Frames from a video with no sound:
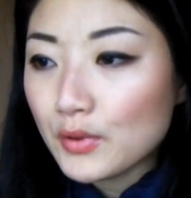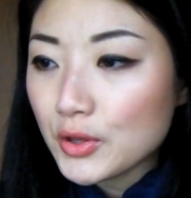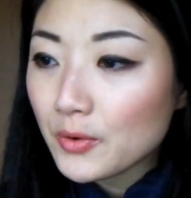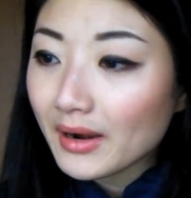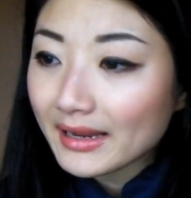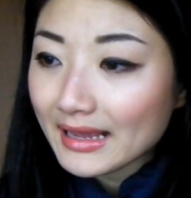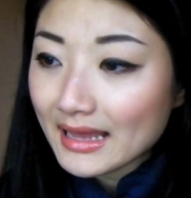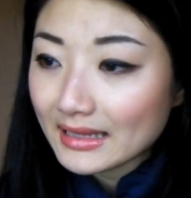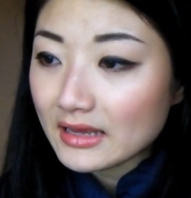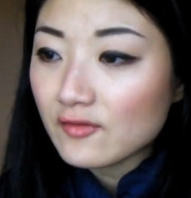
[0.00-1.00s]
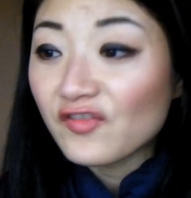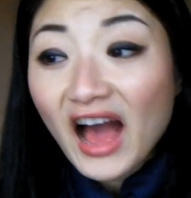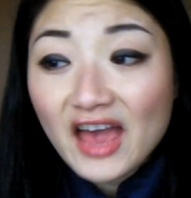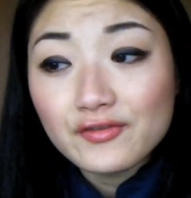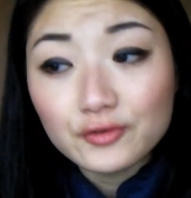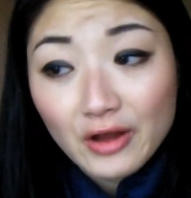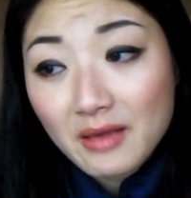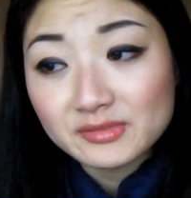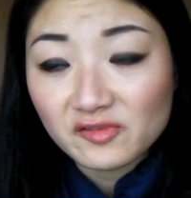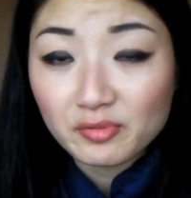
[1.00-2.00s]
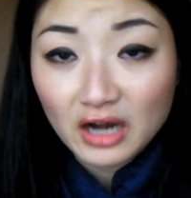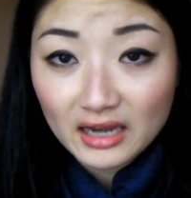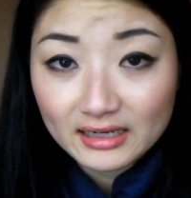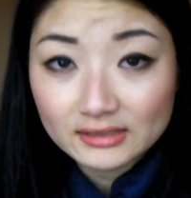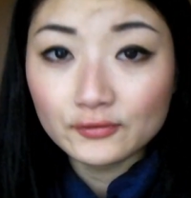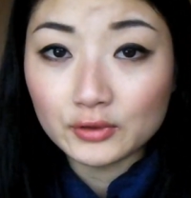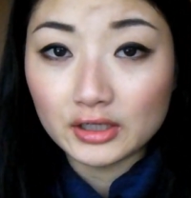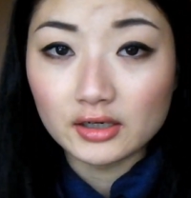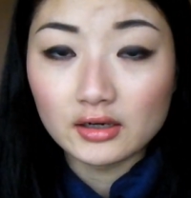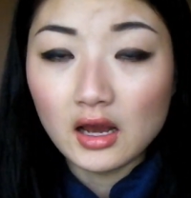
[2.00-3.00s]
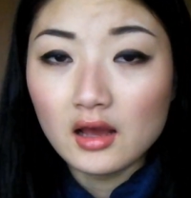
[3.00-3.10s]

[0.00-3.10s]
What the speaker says: You are getting 5 grams of product for,